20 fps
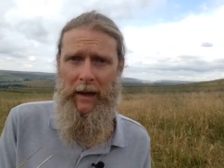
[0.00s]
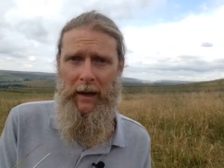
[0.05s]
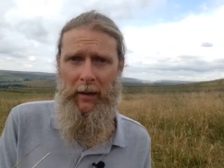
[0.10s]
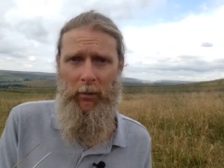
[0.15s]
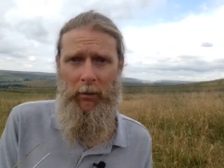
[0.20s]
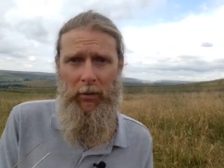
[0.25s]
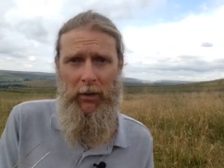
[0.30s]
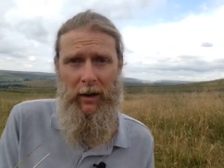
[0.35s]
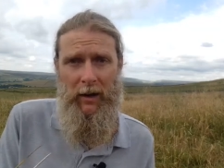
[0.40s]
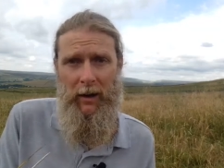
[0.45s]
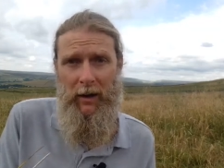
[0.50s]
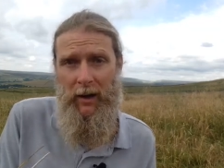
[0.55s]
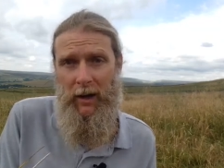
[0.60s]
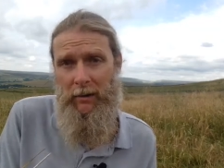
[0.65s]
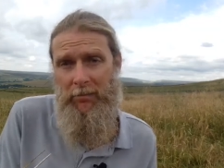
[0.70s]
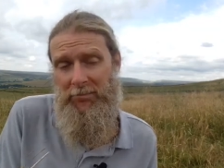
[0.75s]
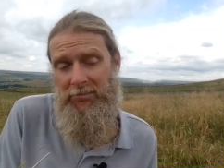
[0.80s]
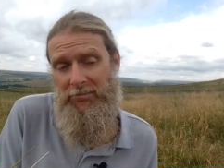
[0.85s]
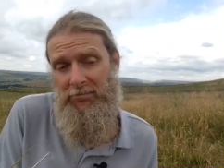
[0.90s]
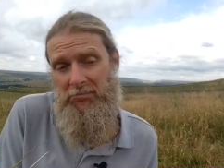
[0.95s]
And when
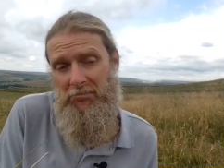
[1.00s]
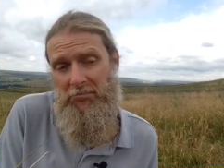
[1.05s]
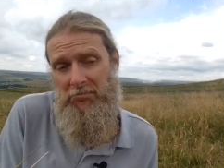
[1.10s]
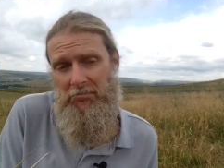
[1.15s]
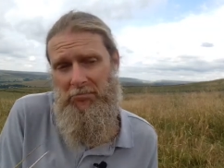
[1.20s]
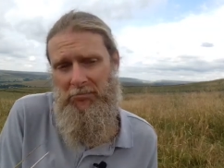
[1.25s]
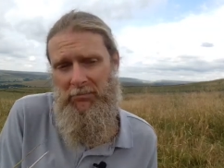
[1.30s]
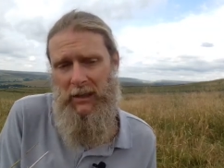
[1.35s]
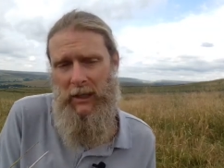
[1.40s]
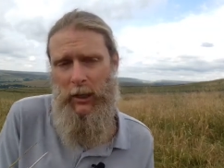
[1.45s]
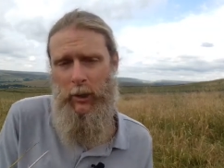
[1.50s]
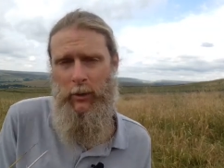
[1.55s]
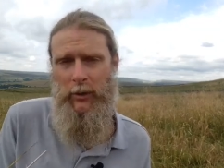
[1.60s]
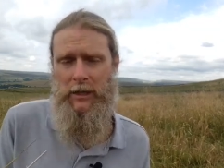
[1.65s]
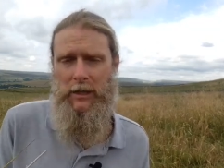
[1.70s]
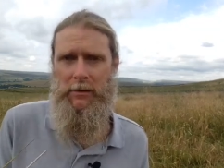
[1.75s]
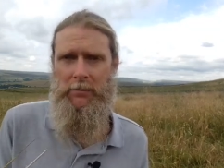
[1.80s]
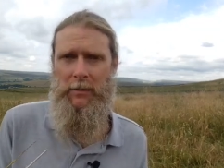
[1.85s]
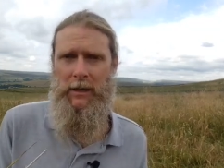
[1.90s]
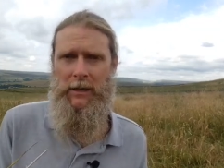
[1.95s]
I go
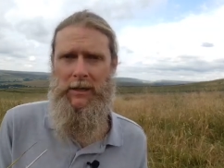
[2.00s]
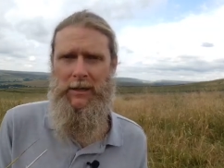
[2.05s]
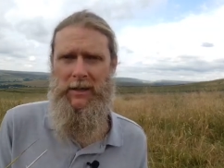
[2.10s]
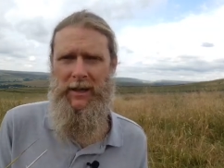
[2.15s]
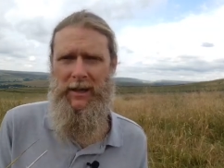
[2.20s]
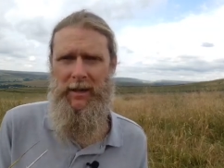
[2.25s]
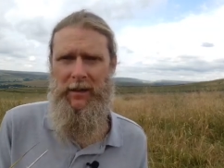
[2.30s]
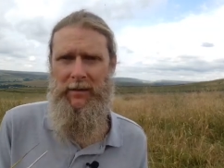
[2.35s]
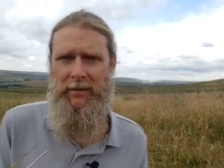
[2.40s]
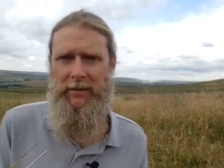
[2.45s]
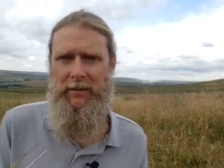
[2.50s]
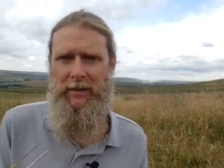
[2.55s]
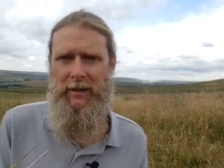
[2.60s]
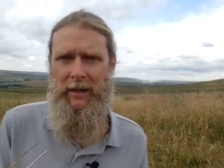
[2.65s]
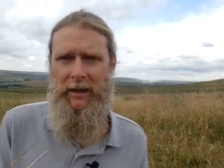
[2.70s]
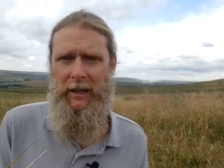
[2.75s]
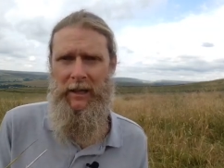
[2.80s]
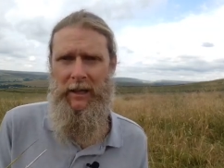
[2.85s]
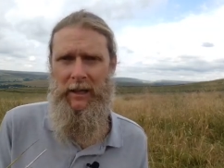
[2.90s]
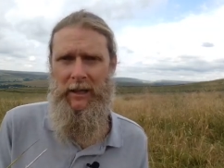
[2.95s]
into my staff,
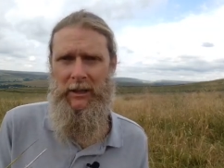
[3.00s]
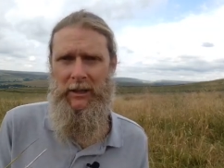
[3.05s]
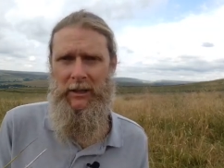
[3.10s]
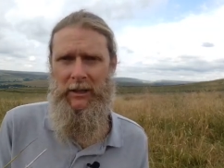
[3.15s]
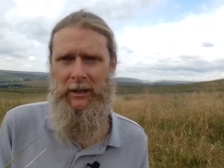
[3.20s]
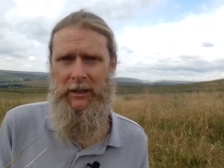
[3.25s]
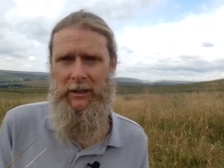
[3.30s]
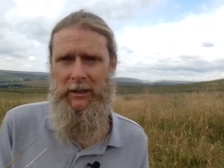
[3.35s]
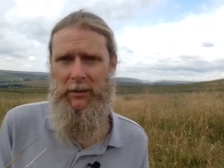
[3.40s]
she